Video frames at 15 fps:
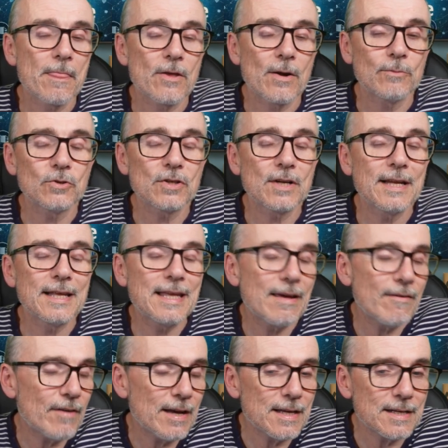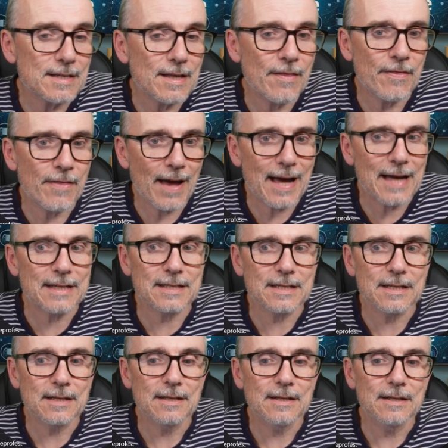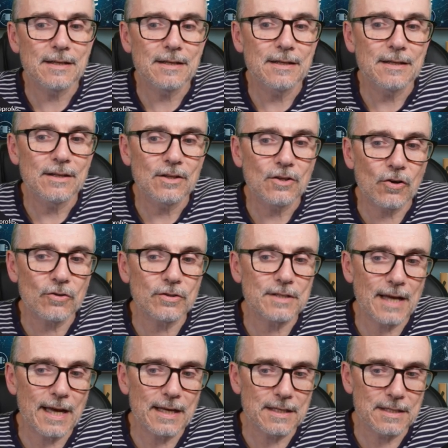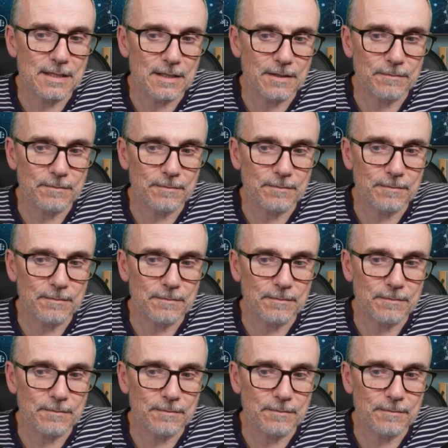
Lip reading: I'm just going to give it that context.